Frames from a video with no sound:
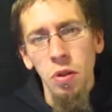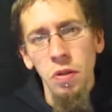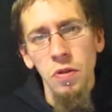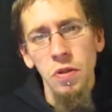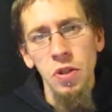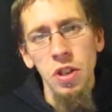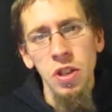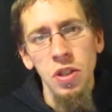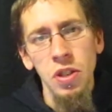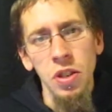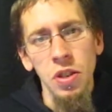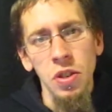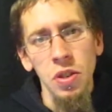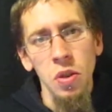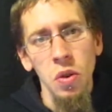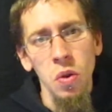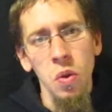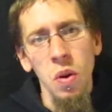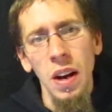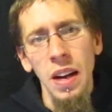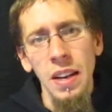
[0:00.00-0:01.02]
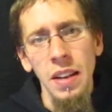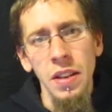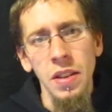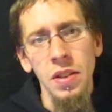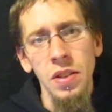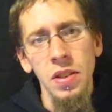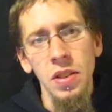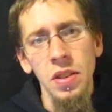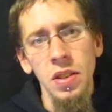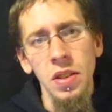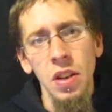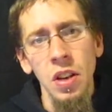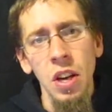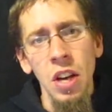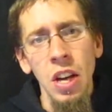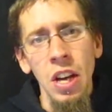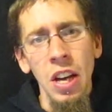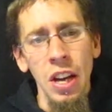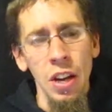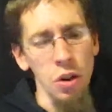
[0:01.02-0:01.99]
of Jesus Christ
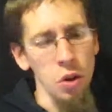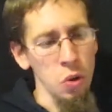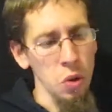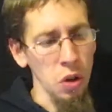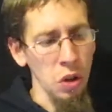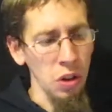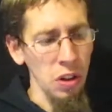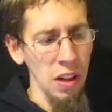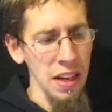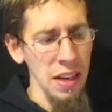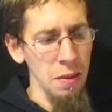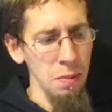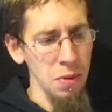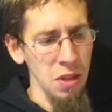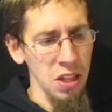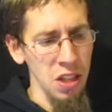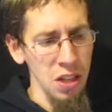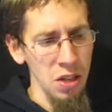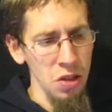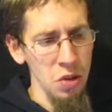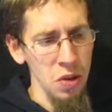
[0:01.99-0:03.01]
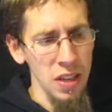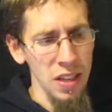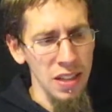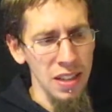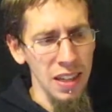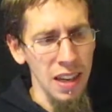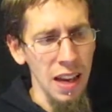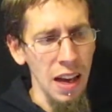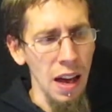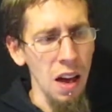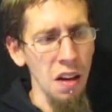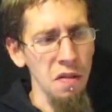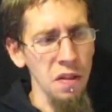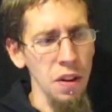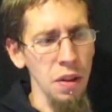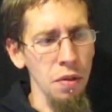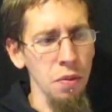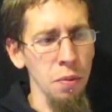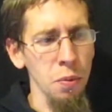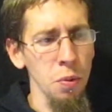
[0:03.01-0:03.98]
and who claims that you get to
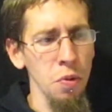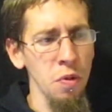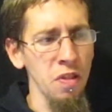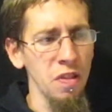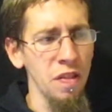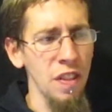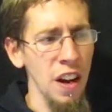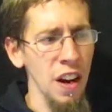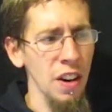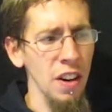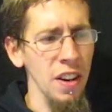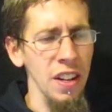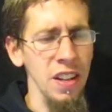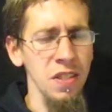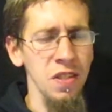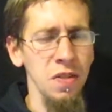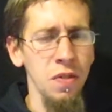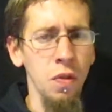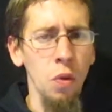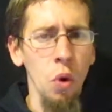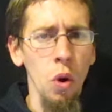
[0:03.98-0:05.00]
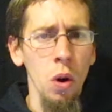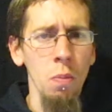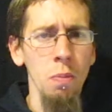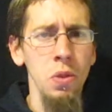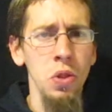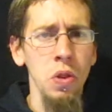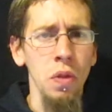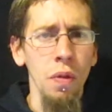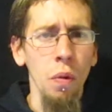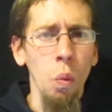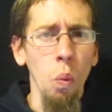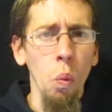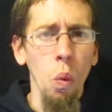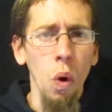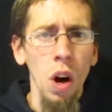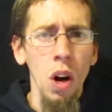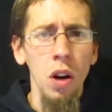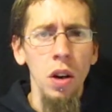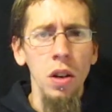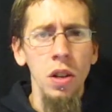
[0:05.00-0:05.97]
heaven through various forms of
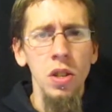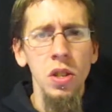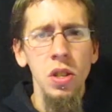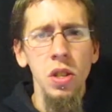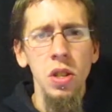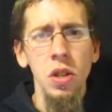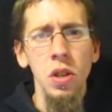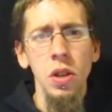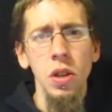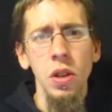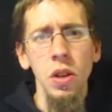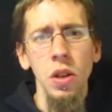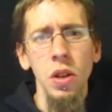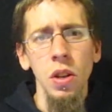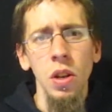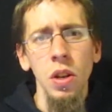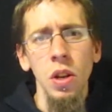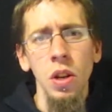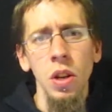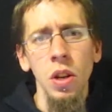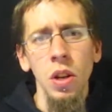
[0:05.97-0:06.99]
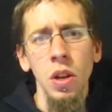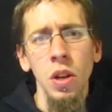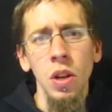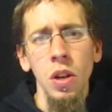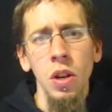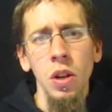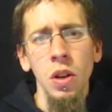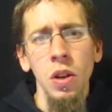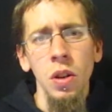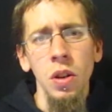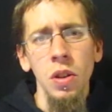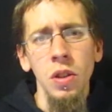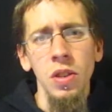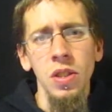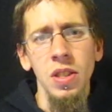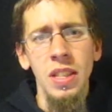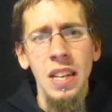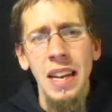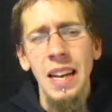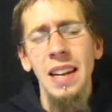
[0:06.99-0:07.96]
works,
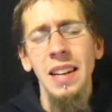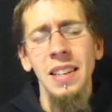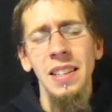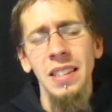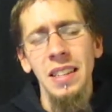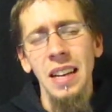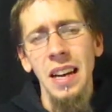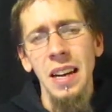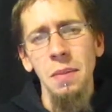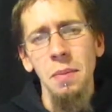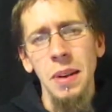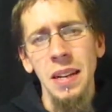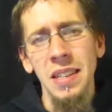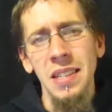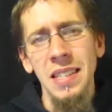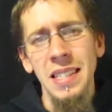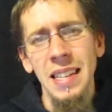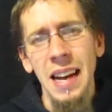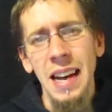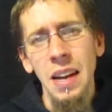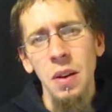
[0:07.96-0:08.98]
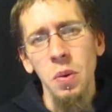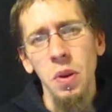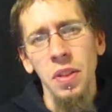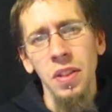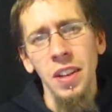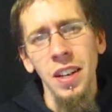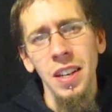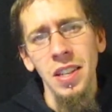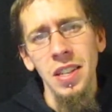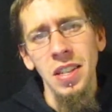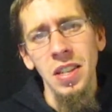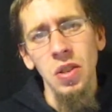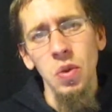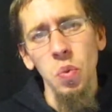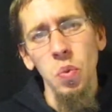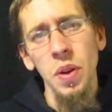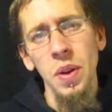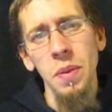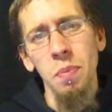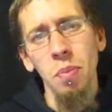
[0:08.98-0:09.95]
stand side by side with us as
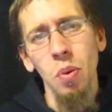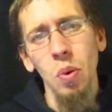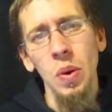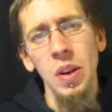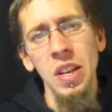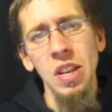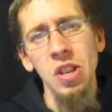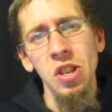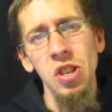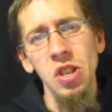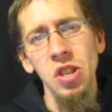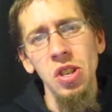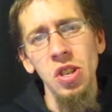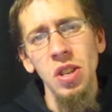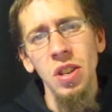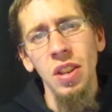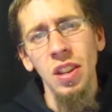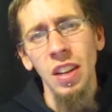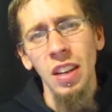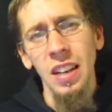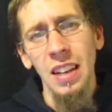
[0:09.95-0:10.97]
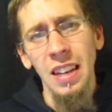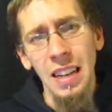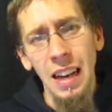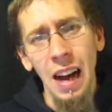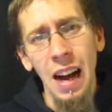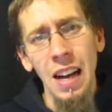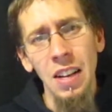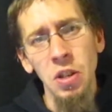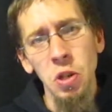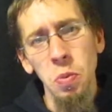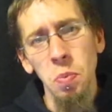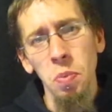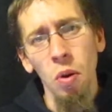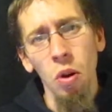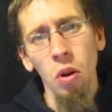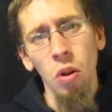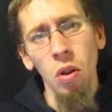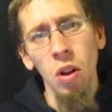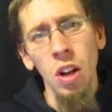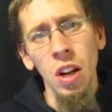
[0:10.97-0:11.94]
we preach the
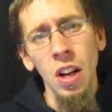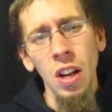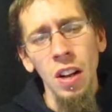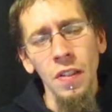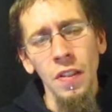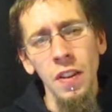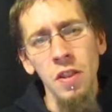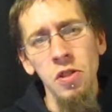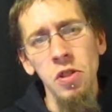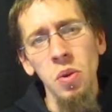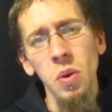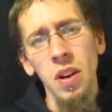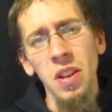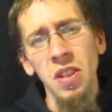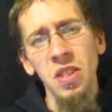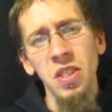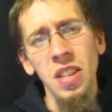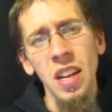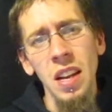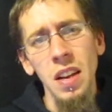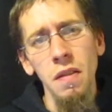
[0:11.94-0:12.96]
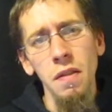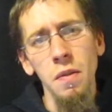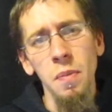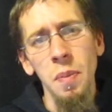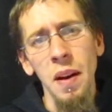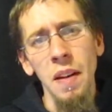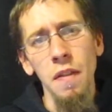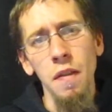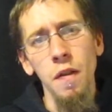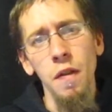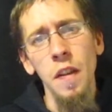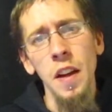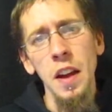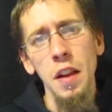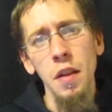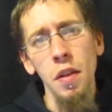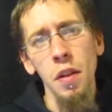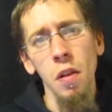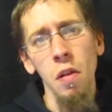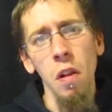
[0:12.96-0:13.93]
gospel that you are saved by
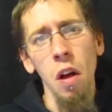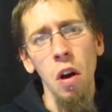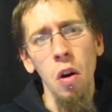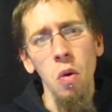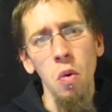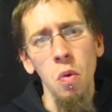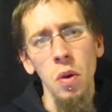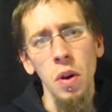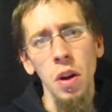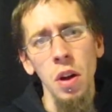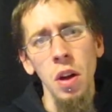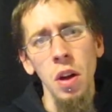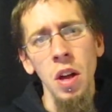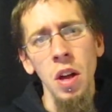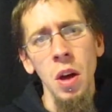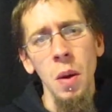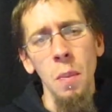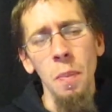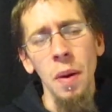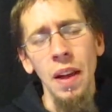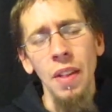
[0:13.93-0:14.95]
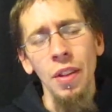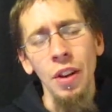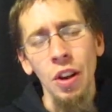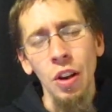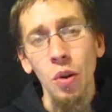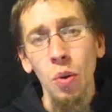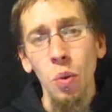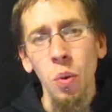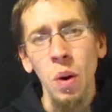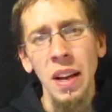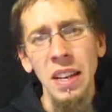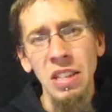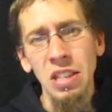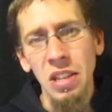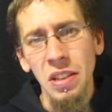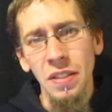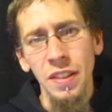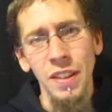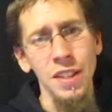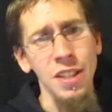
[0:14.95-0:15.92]
faith alone, by the
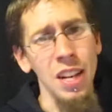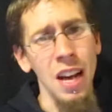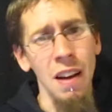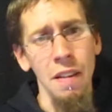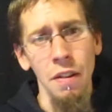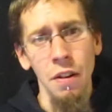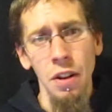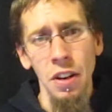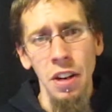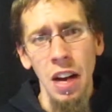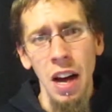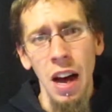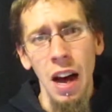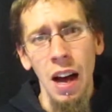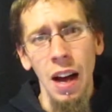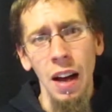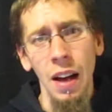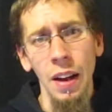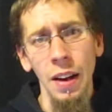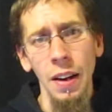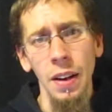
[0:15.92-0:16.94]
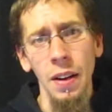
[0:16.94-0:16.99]
grace of a sovereign God?